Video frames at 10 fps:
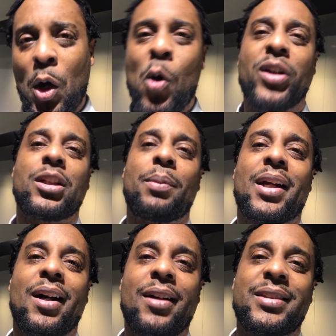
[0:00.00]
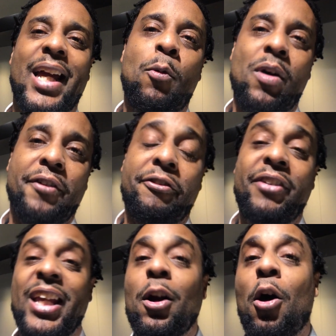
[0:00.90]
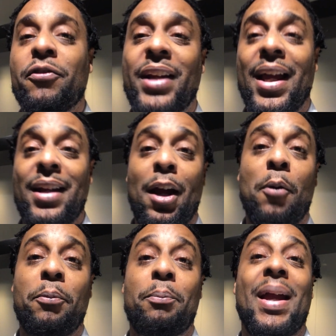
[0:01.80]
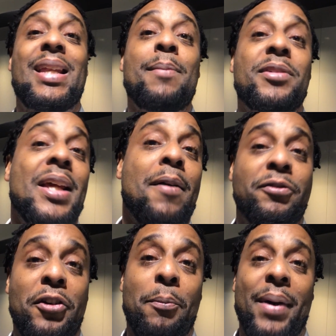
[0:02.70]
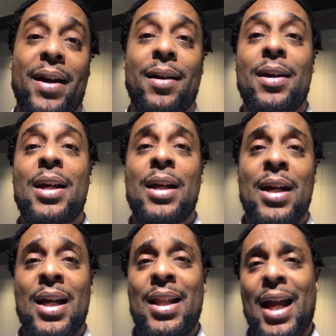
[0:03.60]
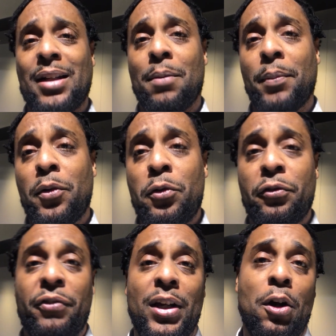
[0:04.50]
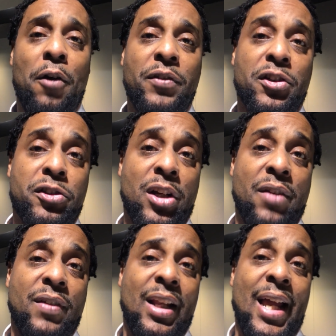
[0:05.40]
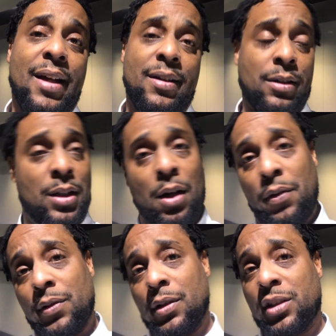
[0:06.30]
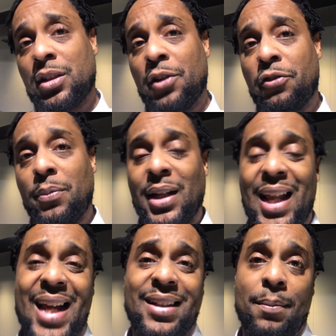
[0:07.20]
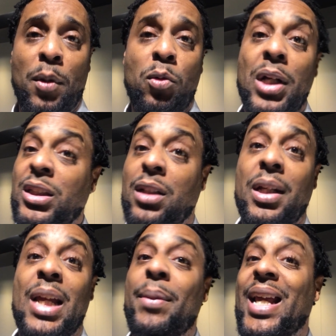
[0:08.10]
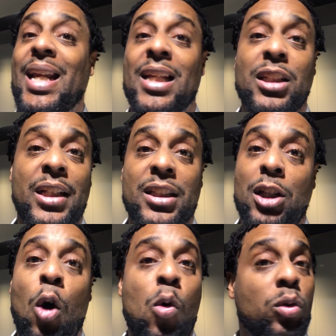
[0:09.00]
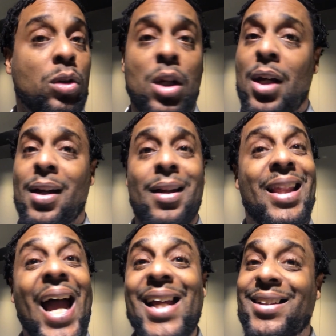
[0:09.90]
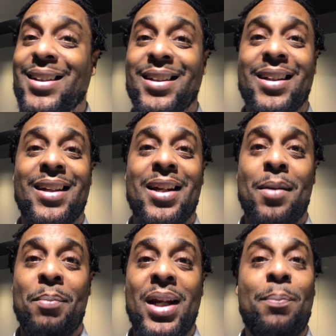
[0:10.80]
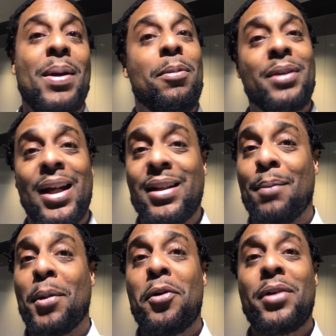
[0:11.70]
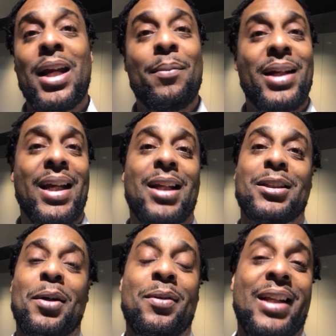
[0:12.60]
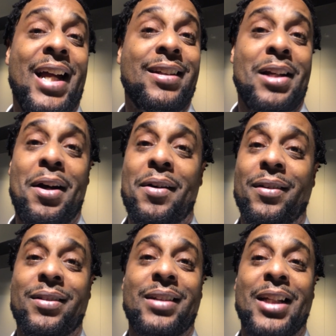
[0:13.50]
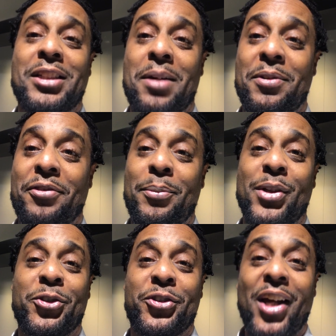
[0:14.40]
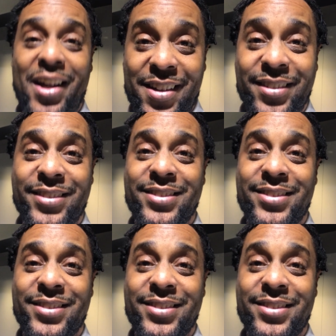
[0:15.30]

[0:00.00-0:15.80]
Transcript: Or is it because they want to feed off that to help make themselves feel better? Like the moon feed off the sun of the light, you know, the sun from the light. The moon doesn't emanate its own light. Many people think the moon emanates its own light. No, that's coming from the sun.